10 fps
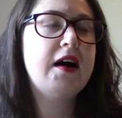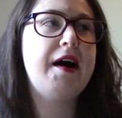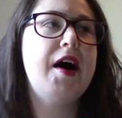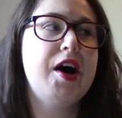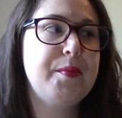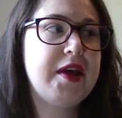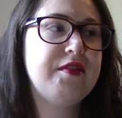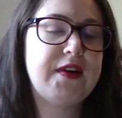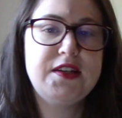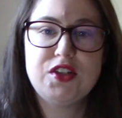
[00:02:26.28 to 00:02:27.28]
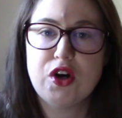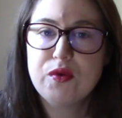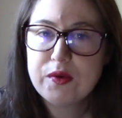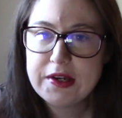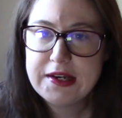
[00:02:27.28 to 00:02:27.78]
um, if I
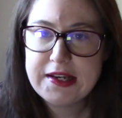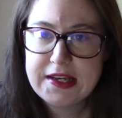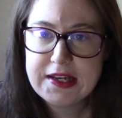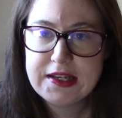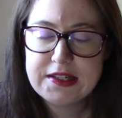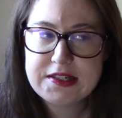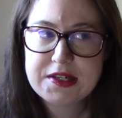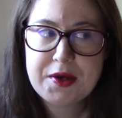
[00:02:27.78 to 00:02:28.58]
don't need